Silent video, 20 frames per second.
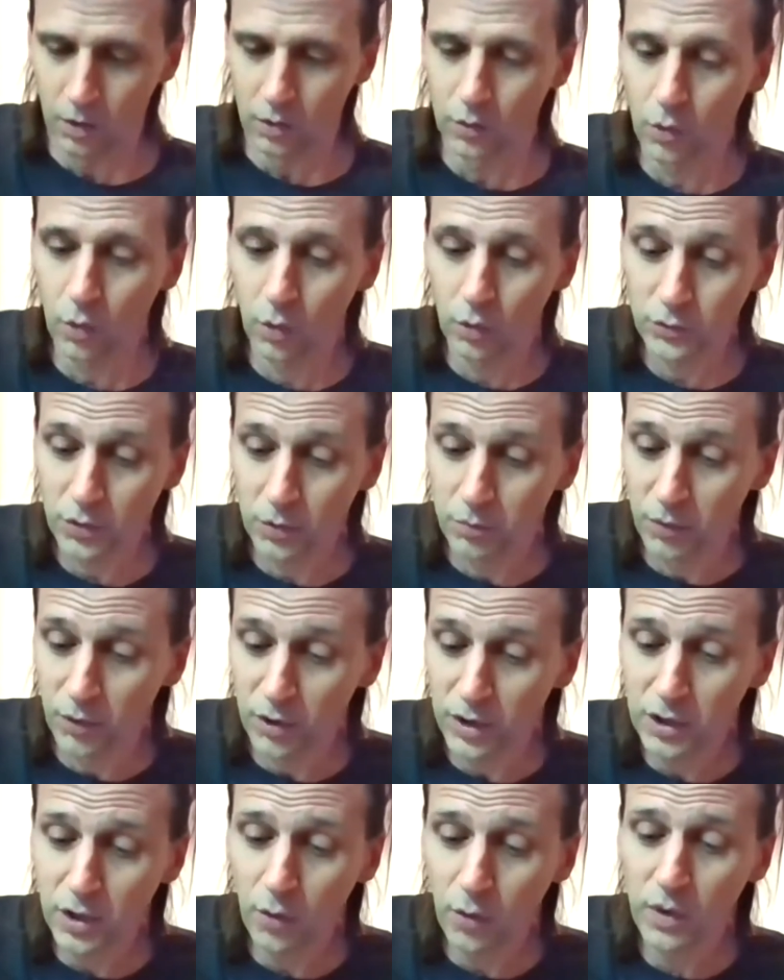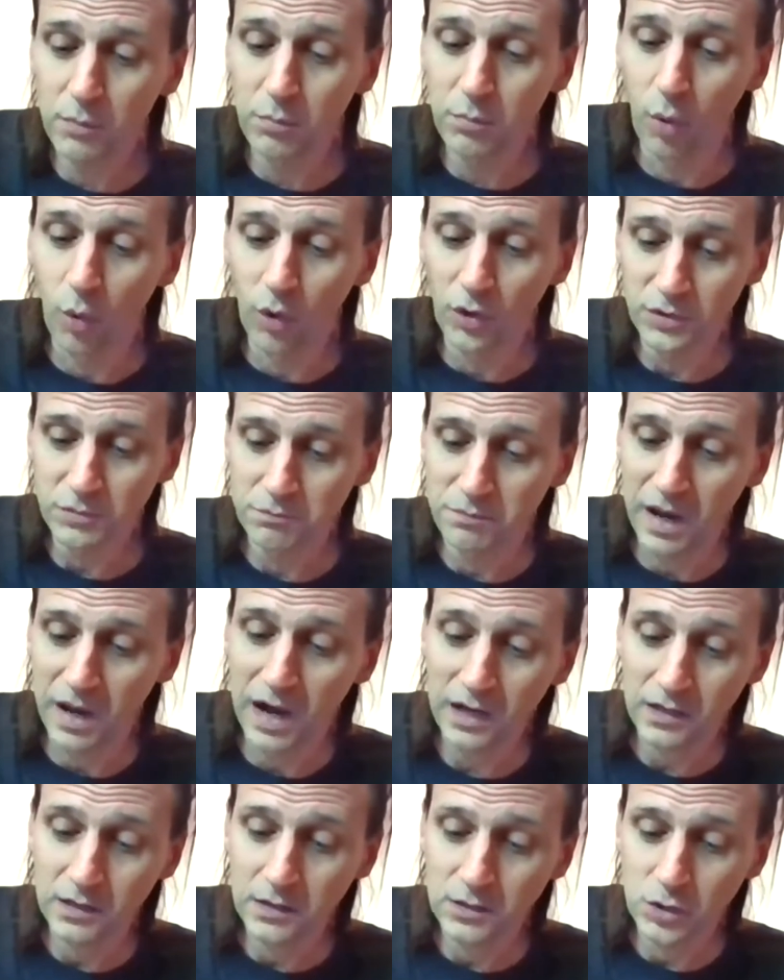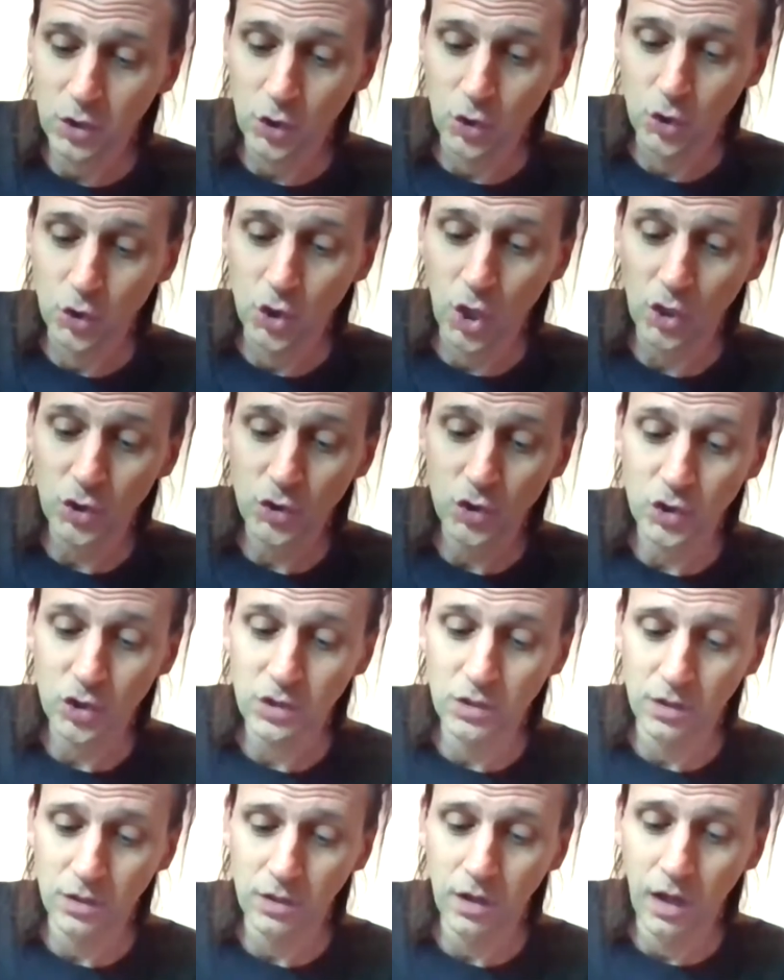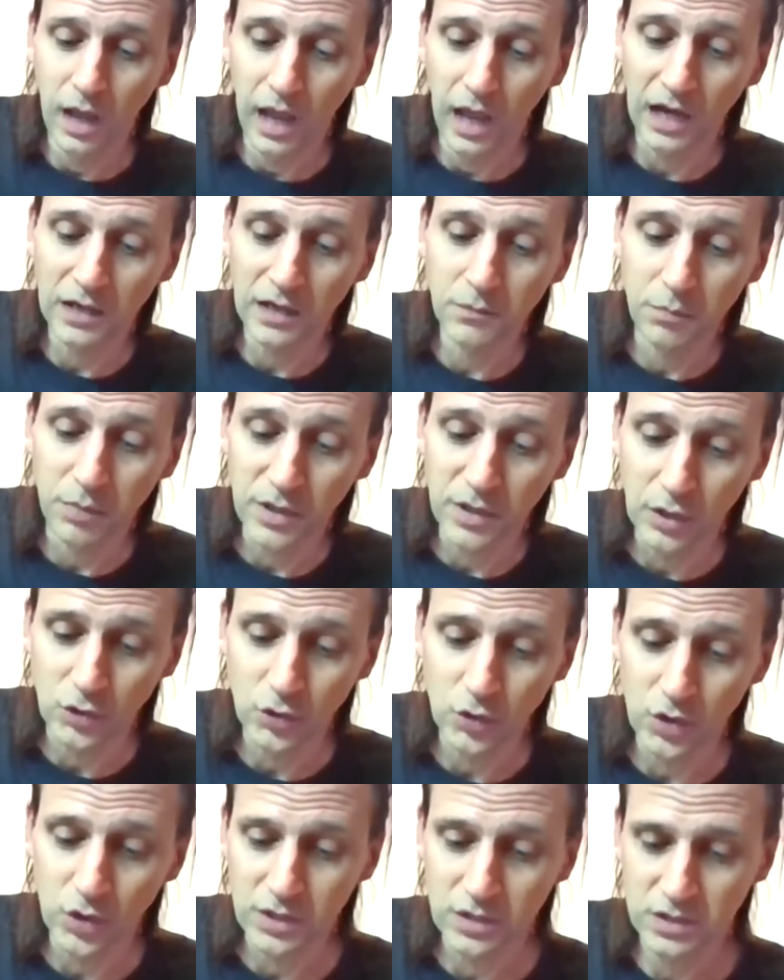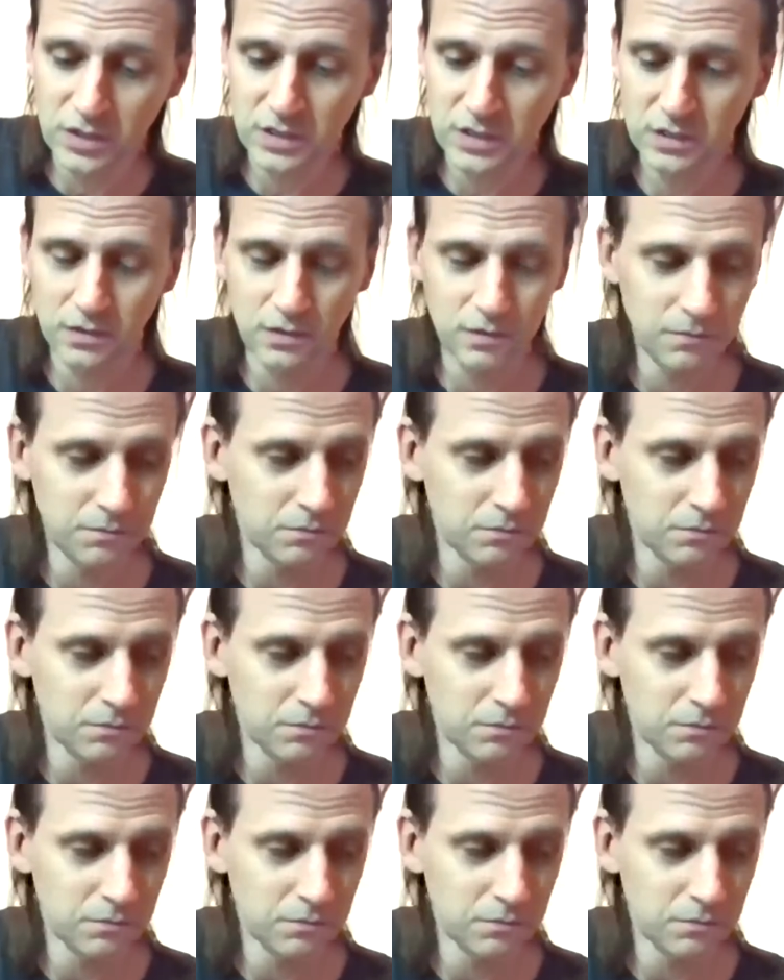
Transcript: You're to bring a report back to Justin and Beatrice.